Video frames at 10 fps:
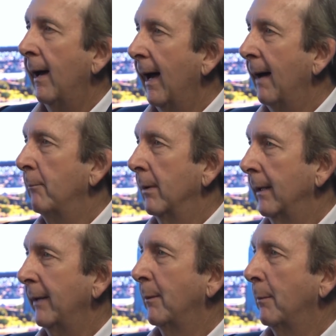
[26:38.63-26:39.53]

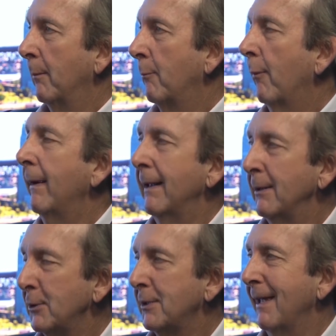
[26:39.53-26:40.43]
unbelievable
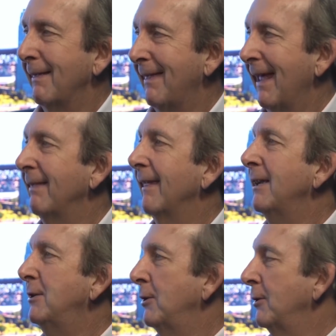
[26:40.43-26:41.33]
brilliance that then
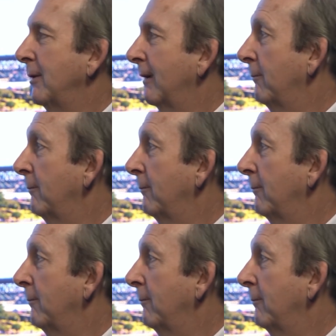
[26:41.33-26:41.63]
leads you to